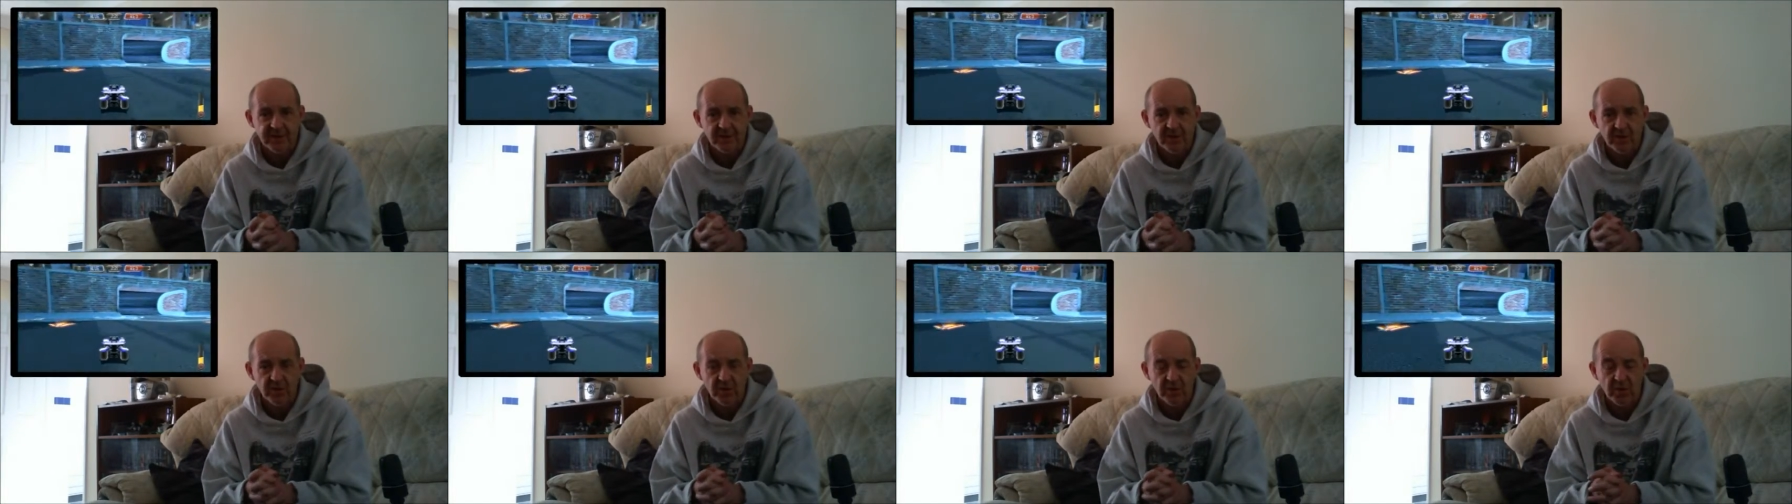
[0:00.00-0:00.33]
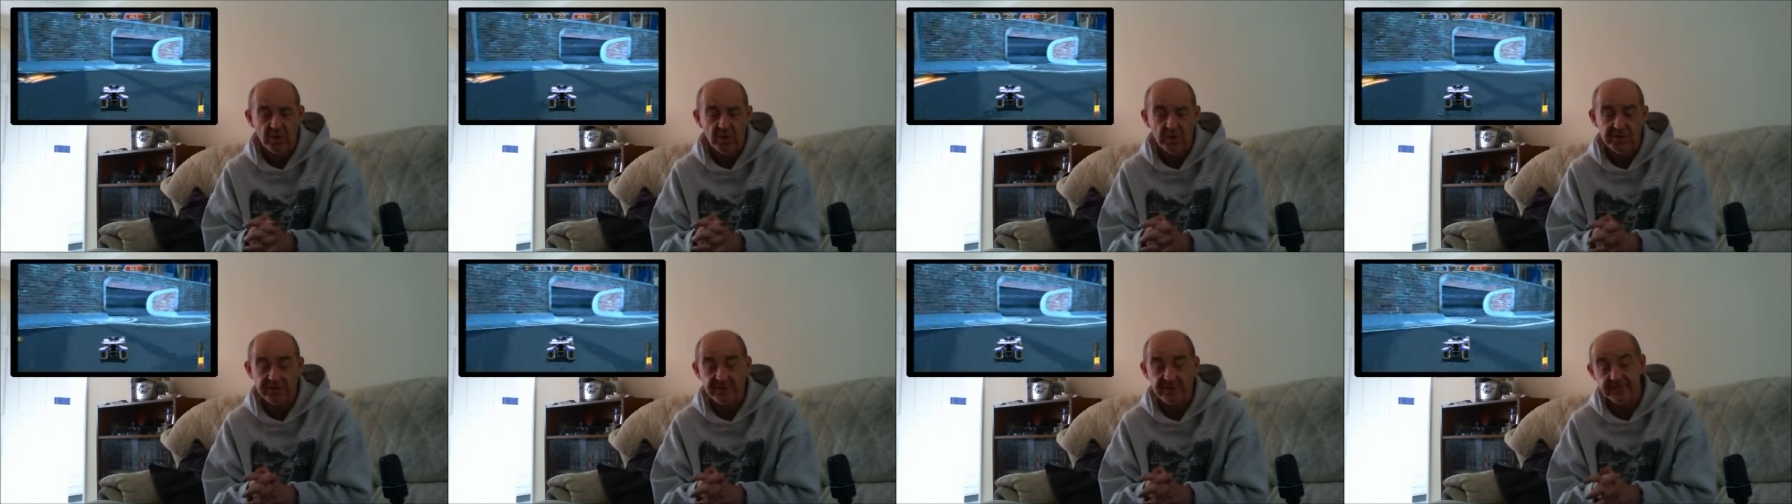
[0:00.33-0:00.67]

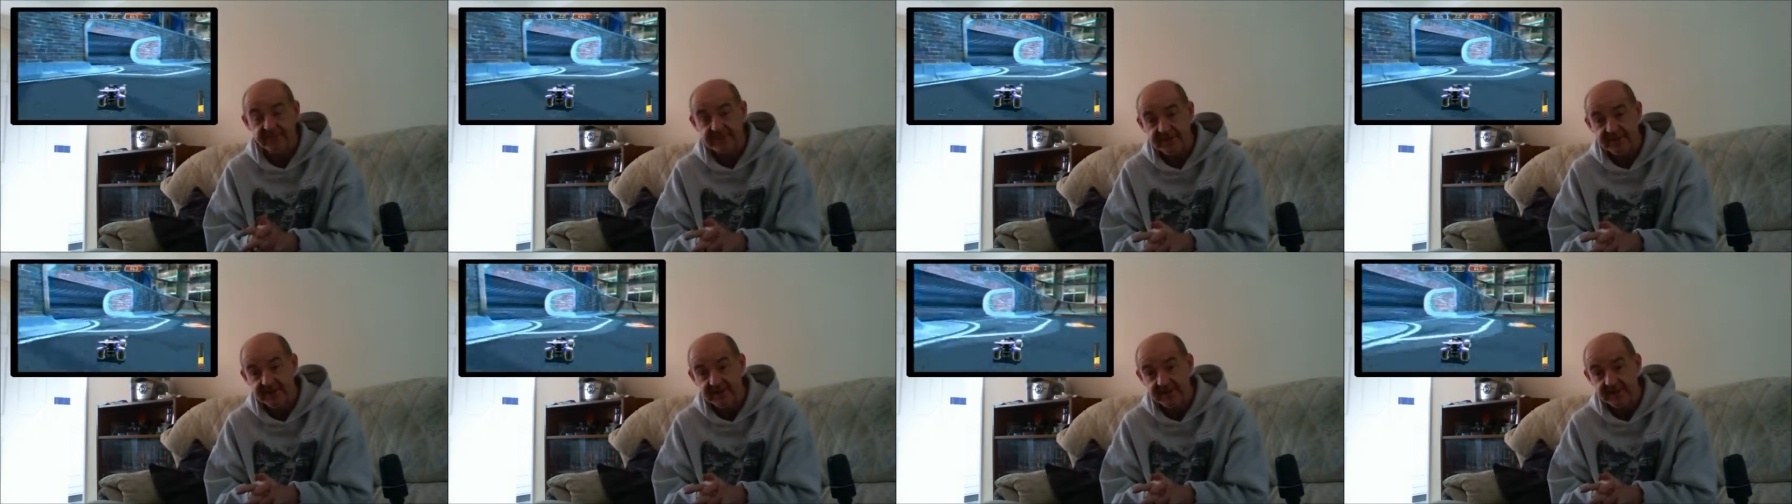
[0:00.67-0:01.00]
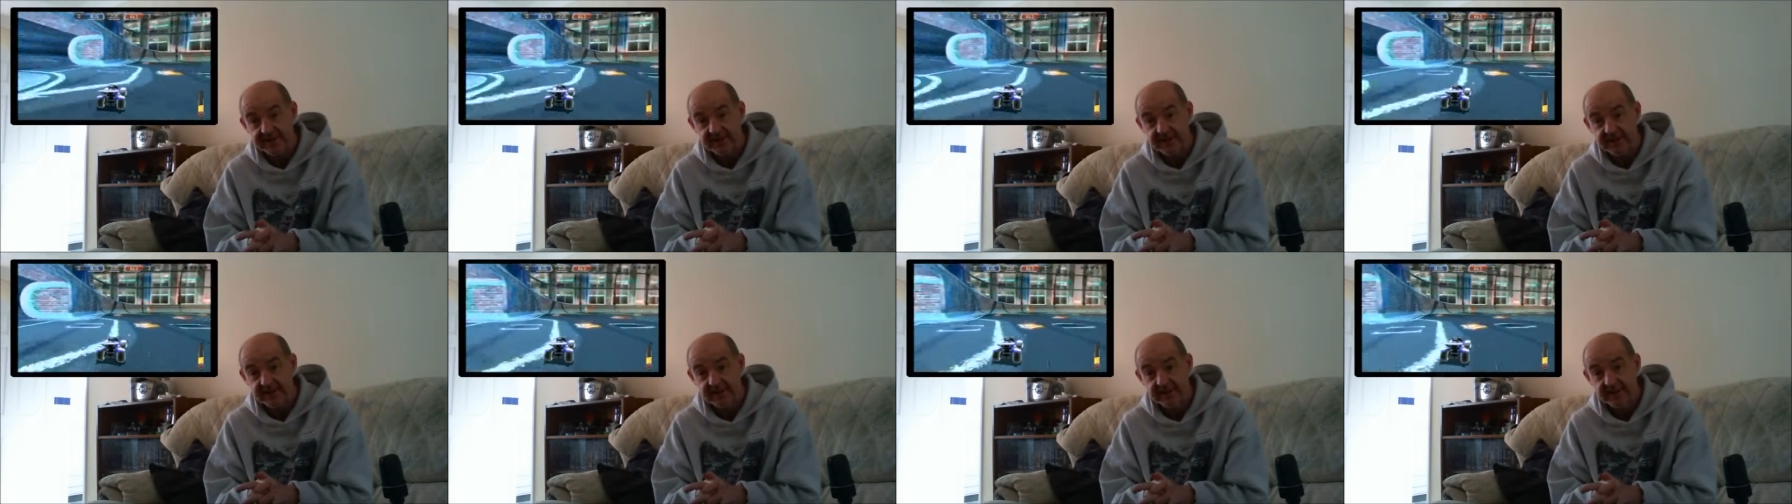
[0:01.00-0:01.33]
or
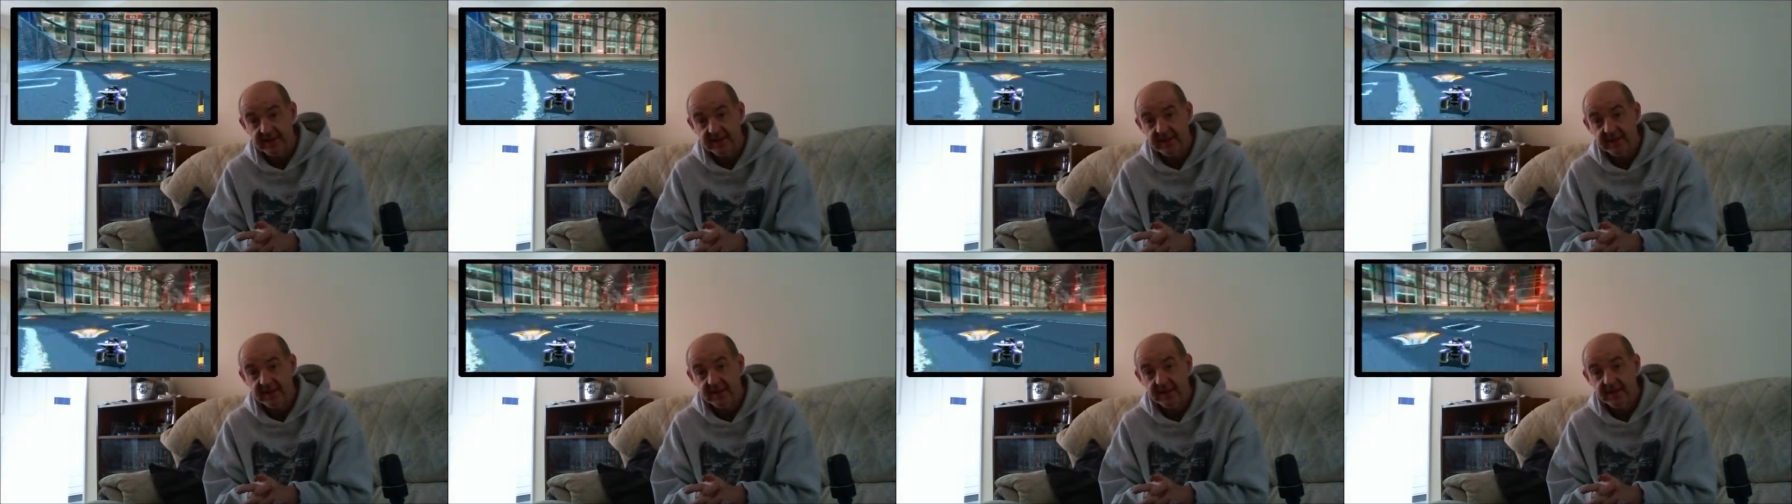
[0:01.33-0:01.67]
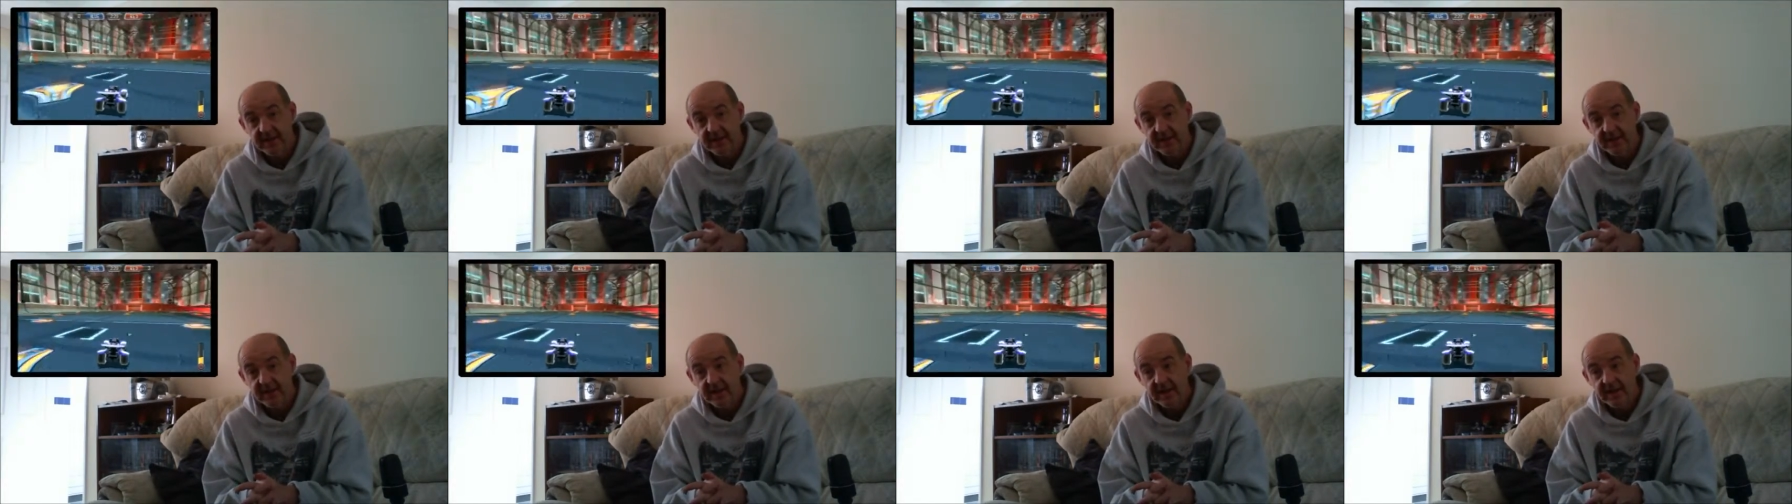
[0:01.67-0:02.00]
SimCity
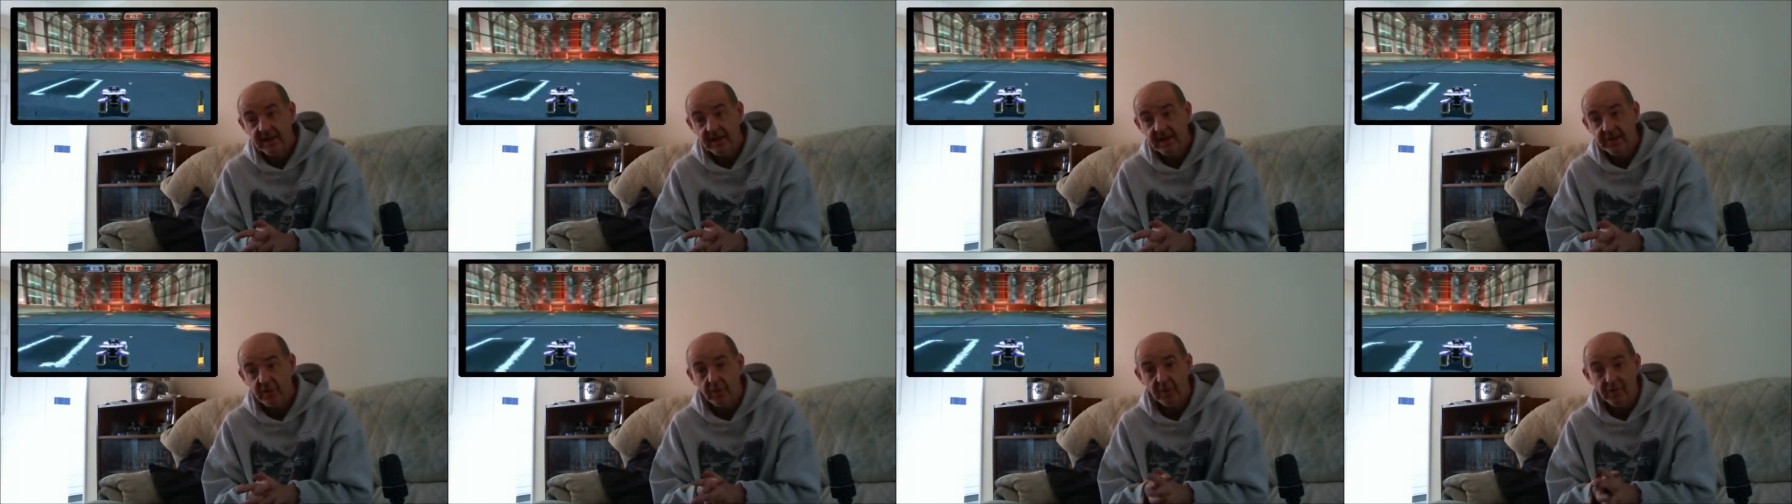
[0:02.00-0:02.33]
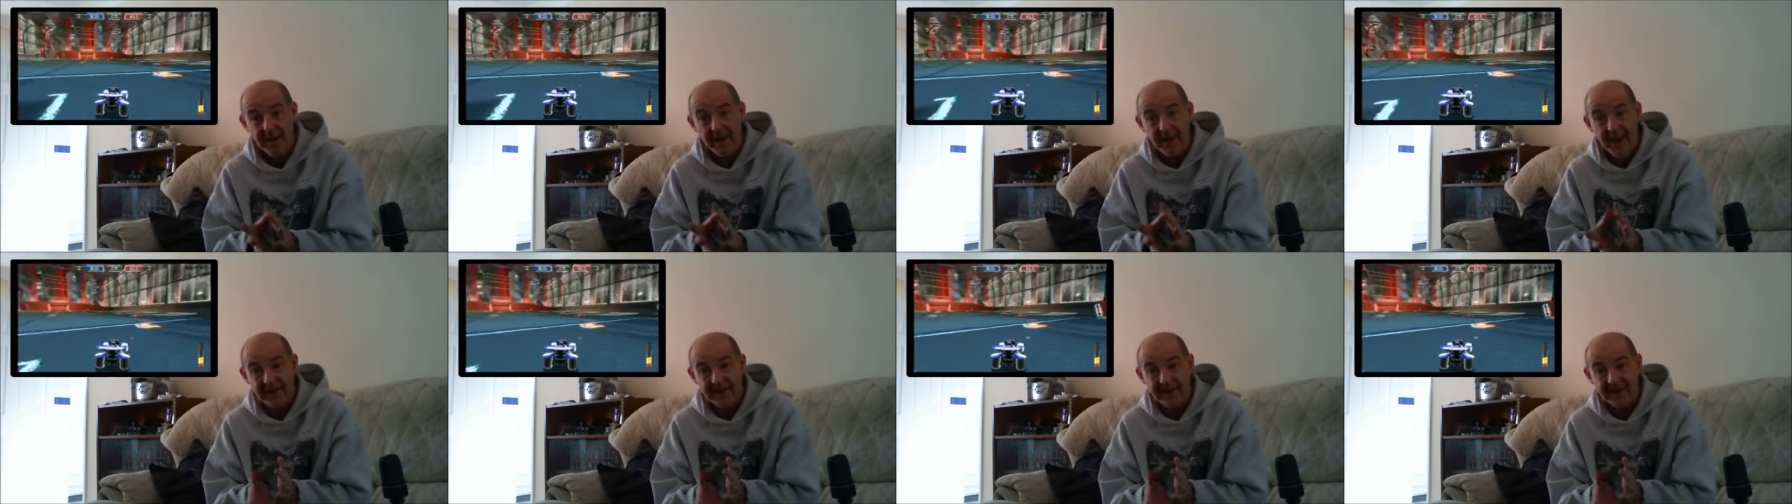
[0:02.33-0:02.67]
or
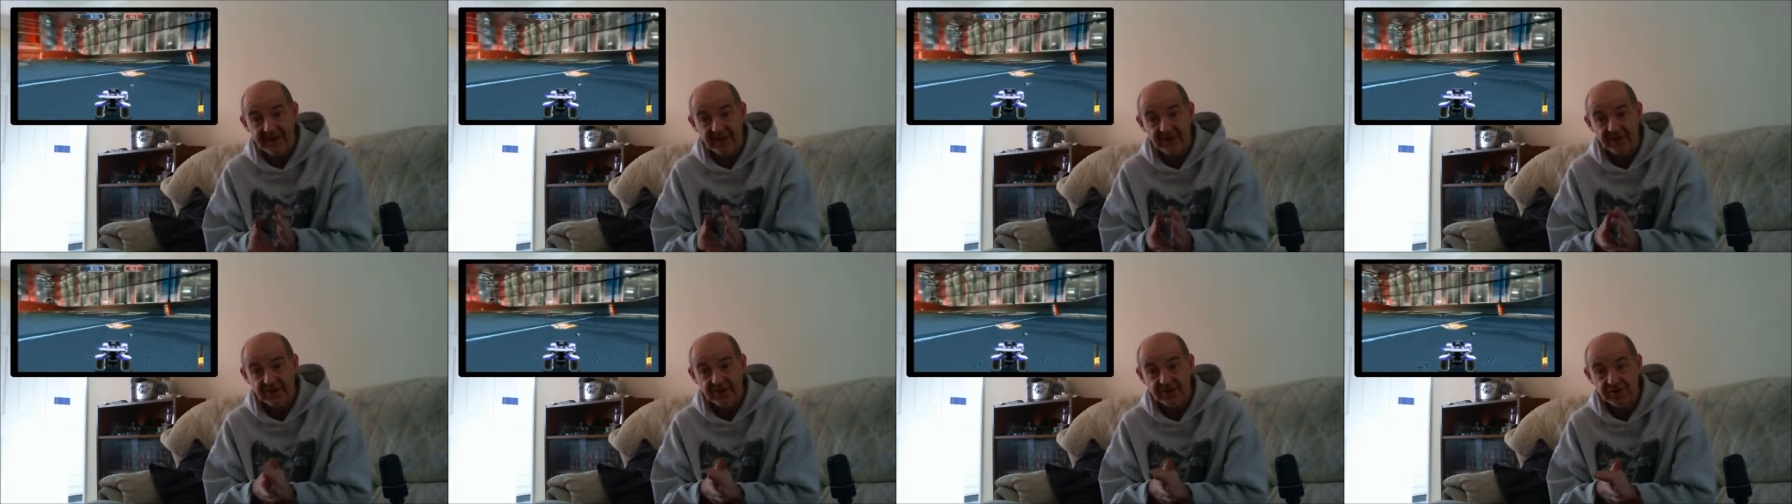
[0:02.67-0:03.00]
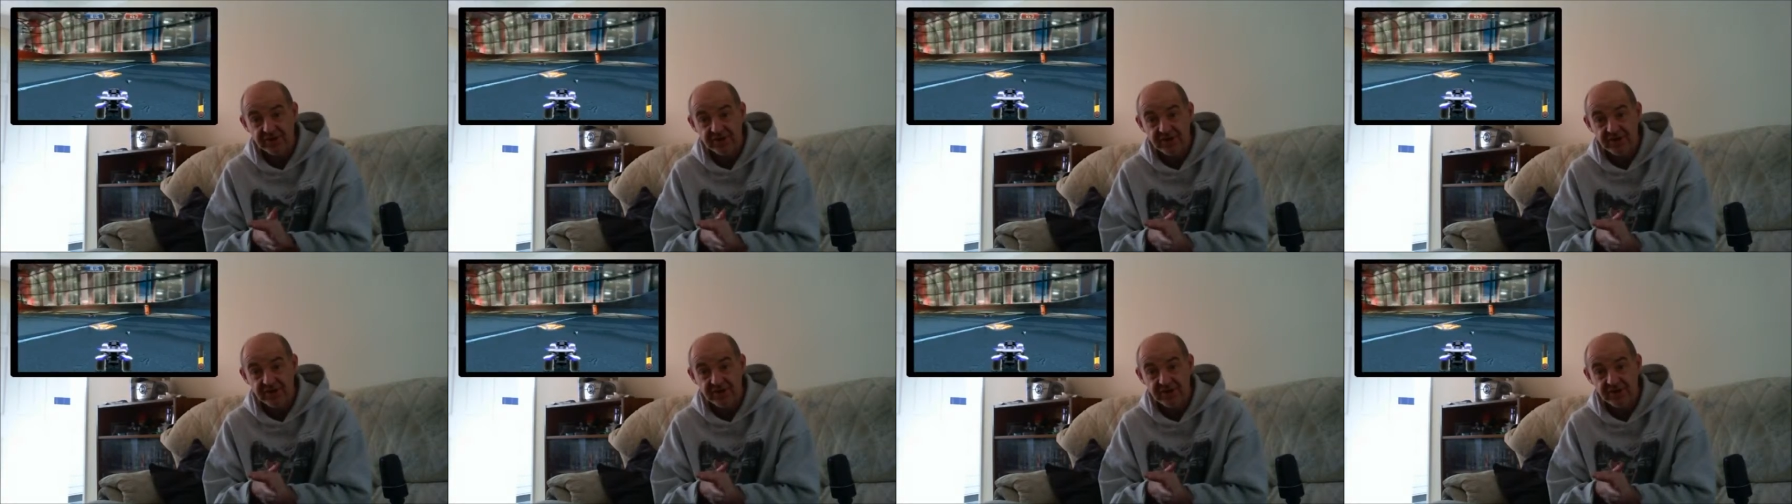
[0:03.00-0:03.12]
Banished,